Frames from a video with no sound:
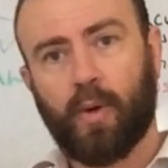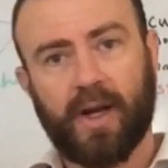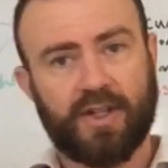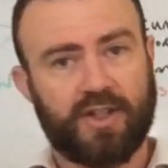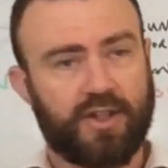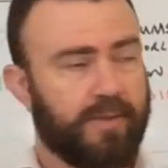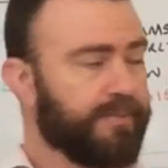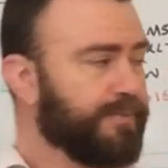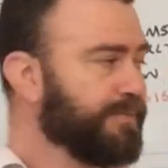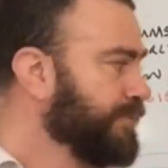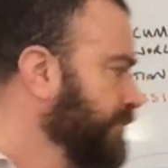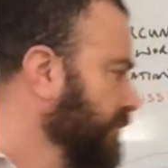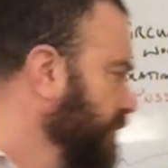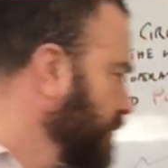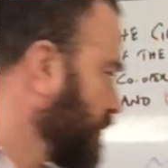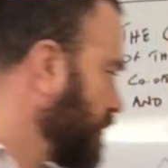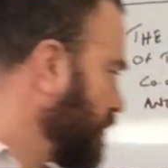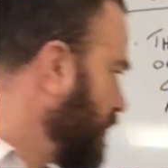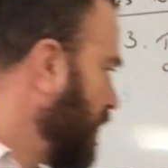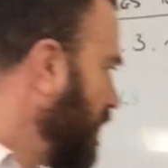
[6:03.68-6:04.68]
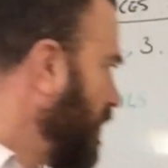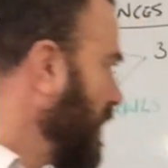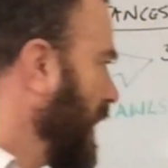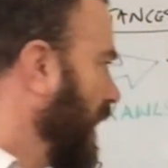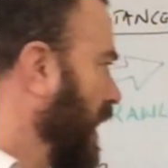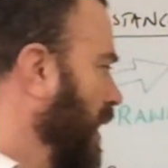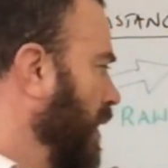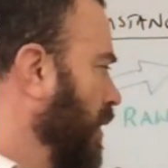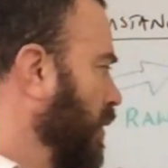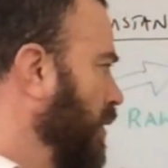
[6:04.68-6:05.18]
question,
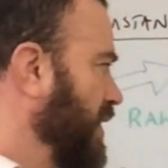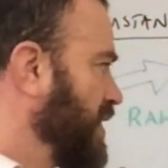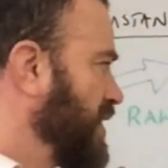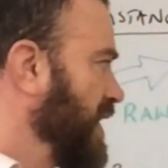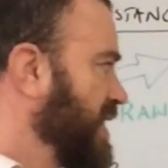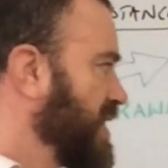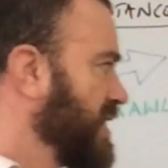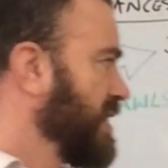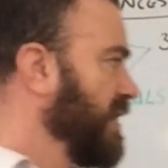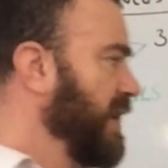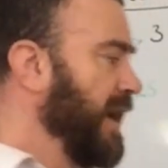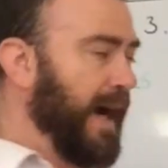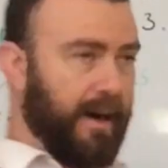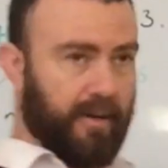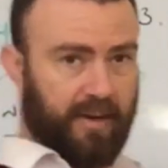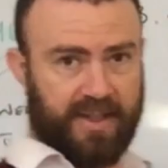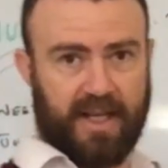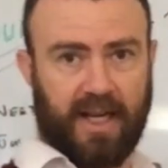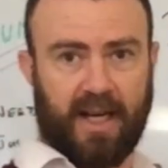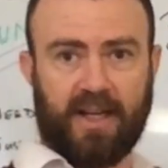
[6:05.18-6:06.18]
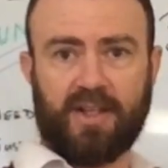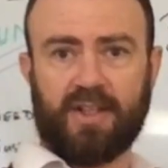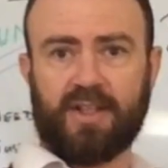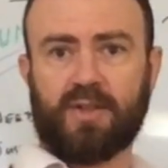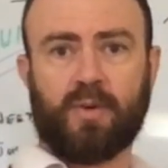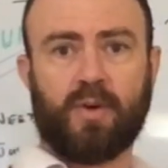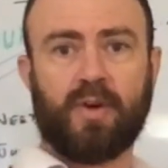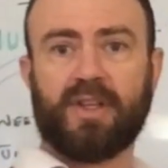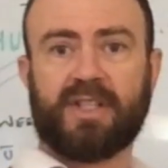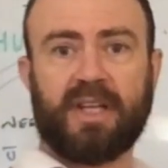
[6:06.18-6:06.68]
which is our
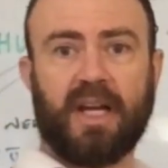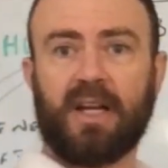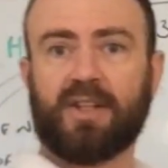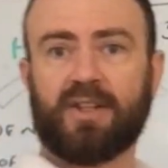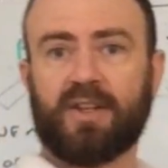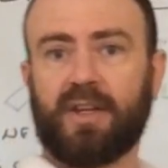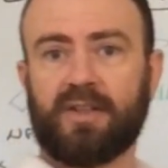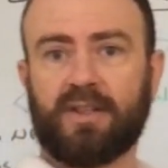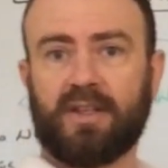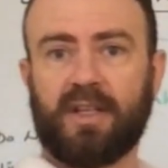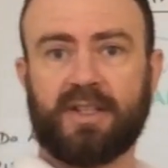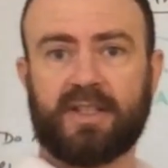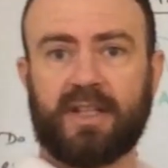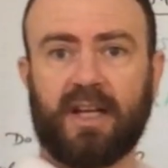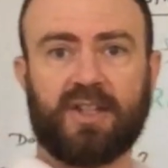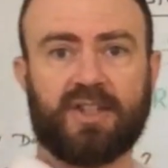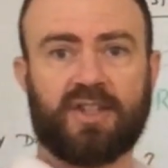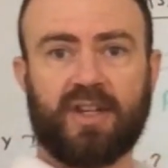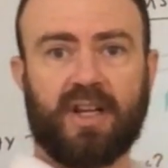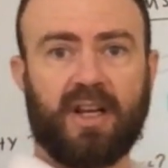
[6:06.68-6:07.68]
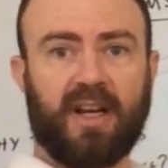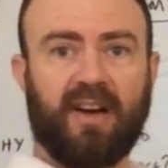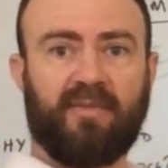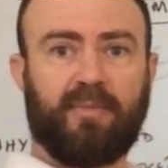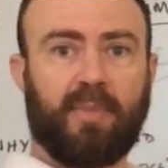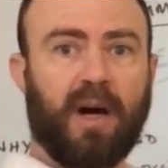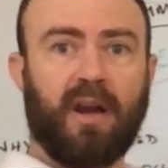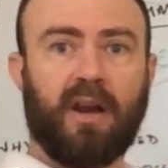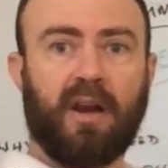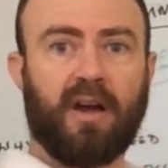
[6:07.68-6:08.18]
intelligence. We're intelligent
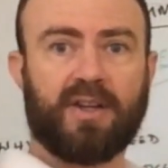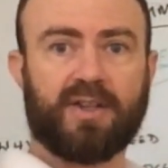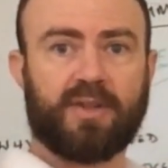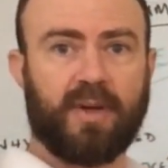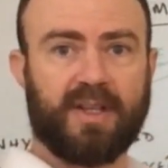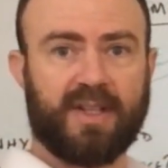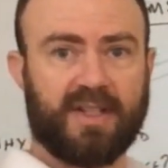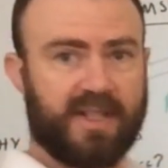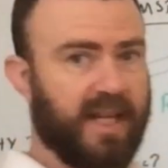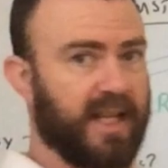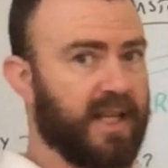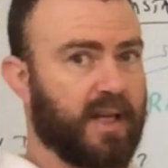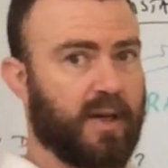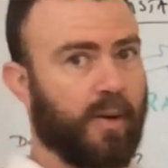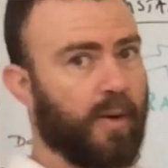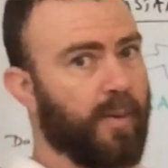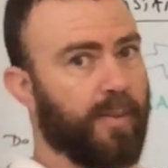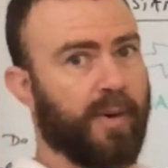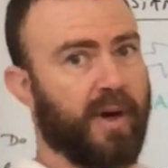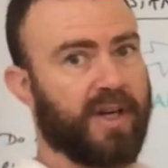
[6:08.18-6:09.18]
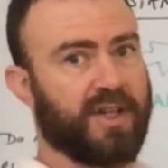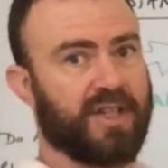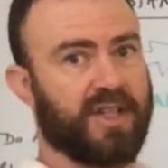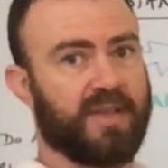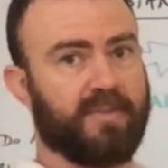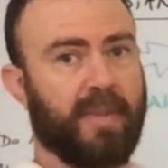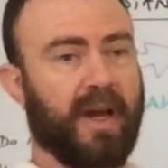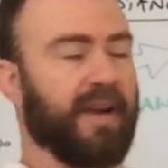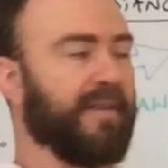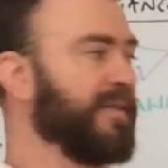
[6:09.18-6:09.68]
enough by and large to understand that cooperation
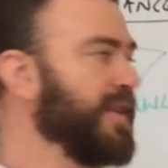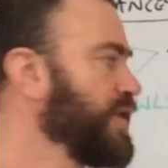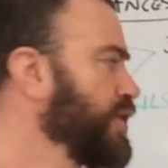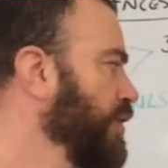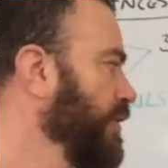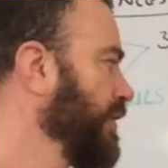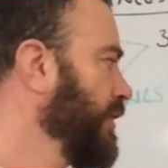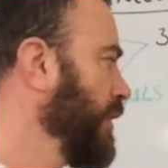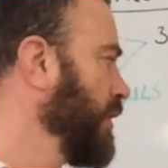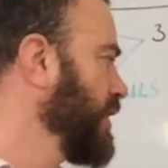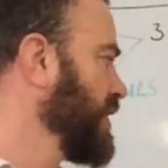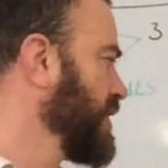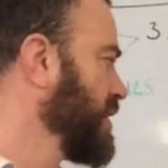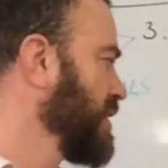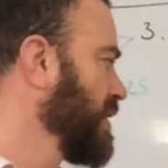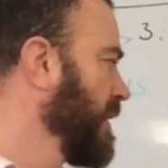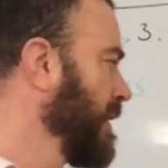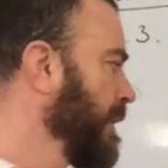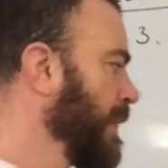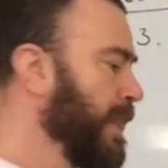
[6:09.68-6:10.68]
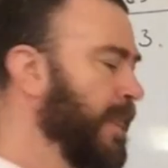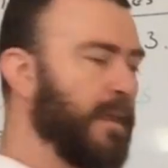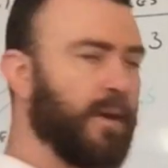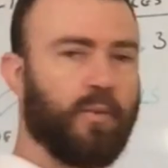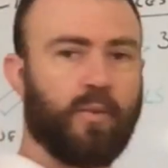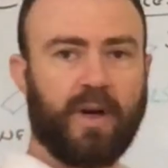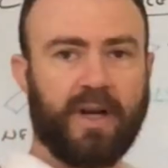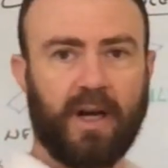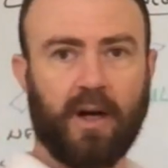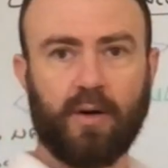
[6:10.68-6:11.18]
is beneficial for us.
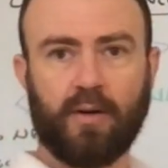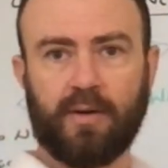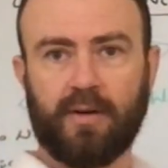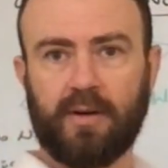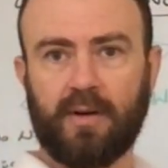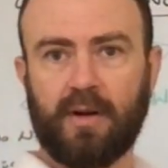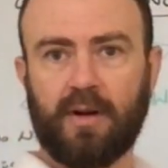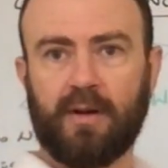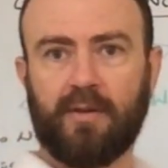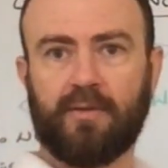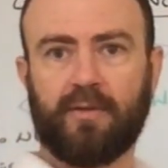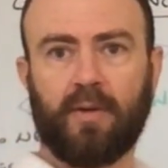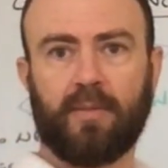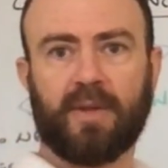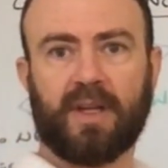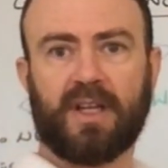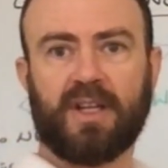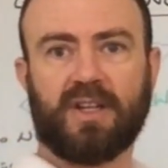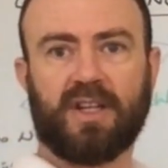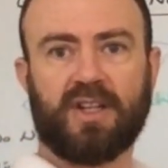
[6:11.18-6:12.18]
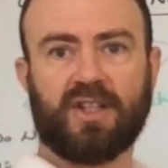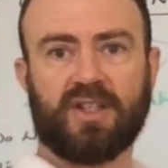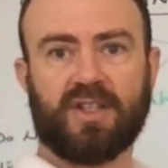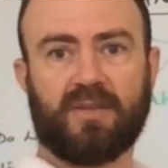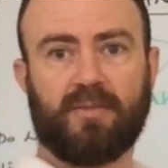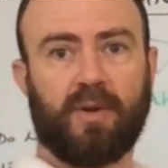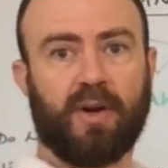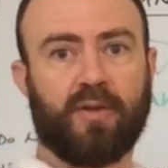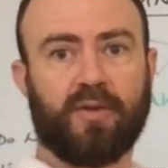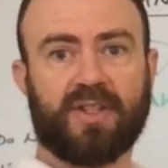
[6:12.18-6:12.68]
We know from the conditions
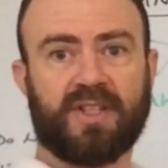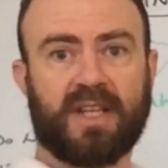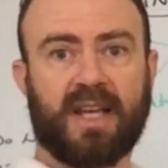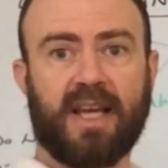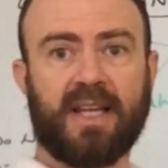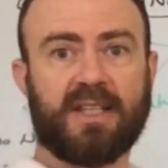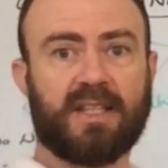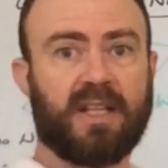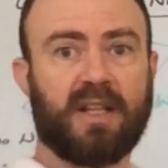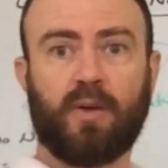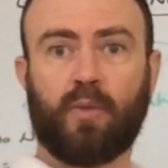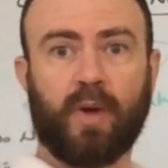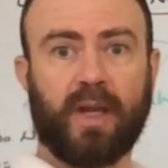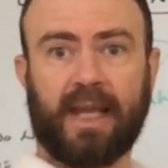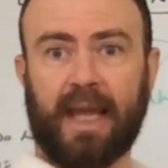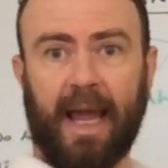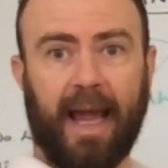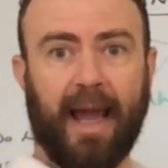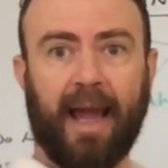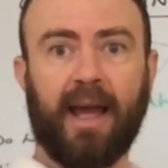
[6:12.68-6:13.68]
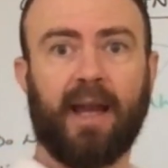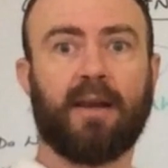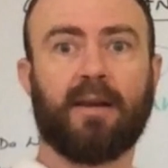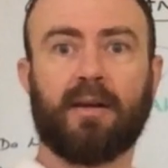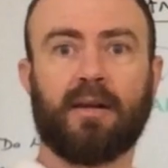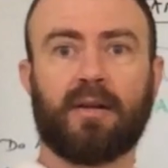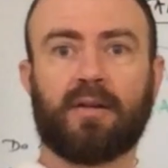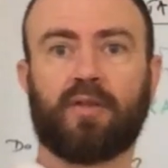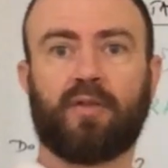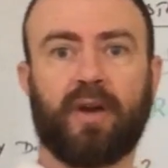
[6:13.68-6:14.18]
of moderate scarcity that we
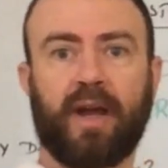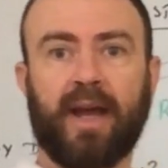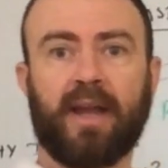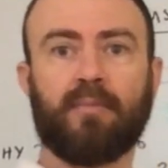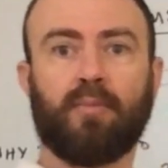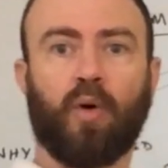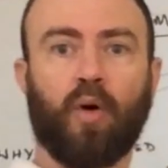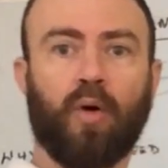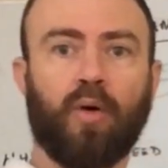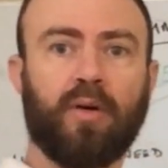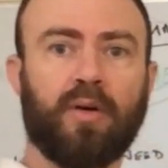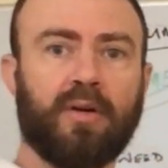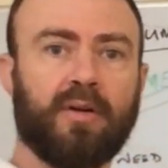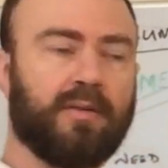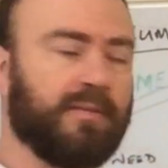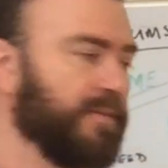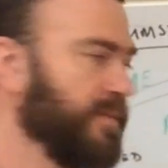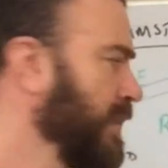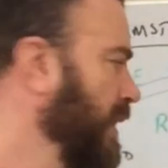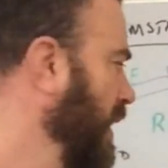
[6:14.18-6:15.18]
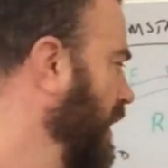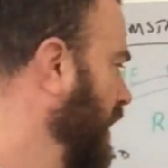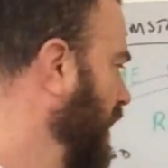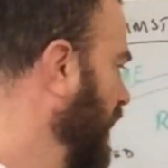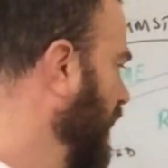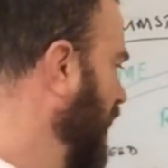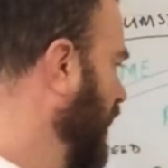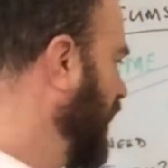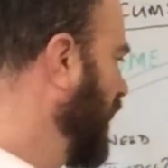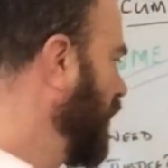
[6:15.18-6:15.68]
can create more.
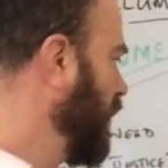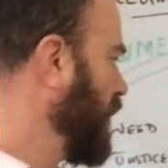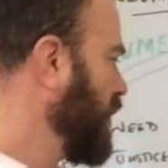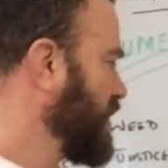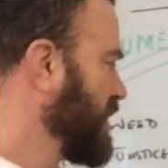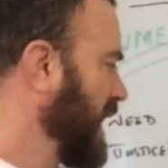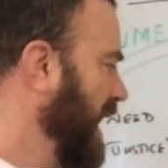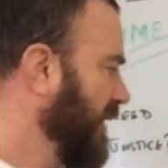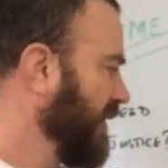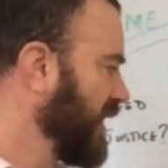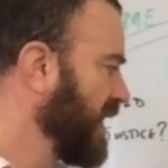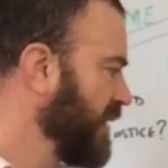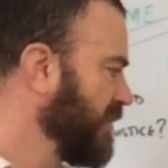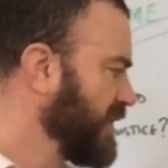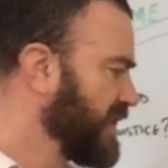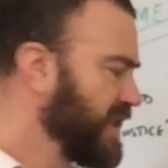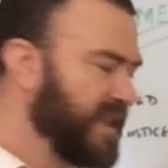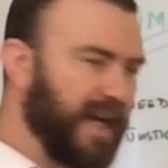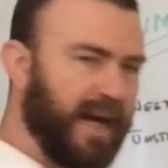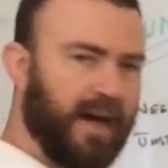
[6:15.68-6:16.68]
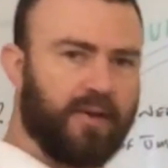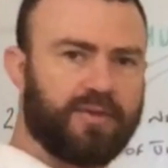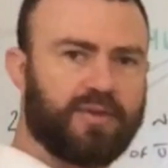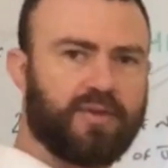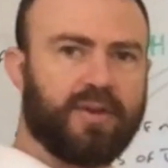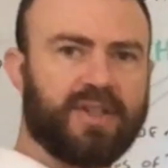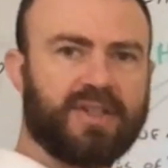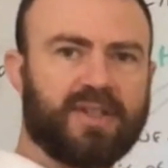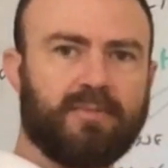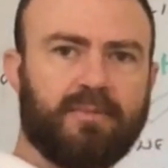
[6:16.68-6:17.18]
And we also have a limited
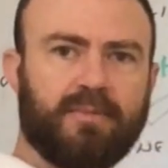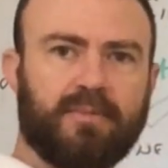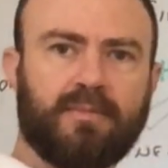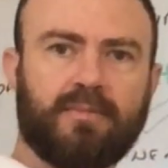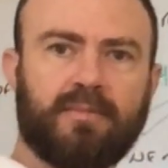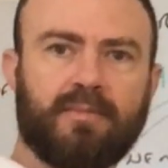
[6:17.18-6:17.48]
altruism,